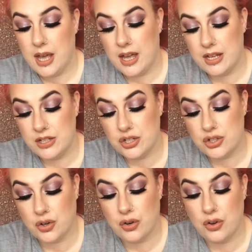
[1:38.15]
and
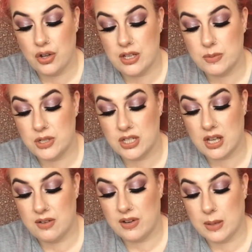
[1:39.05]
Sugar Cookies, which is
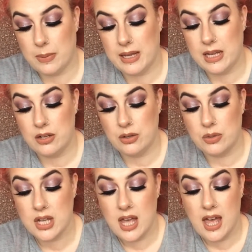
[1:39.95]
kind of like a pinky nude.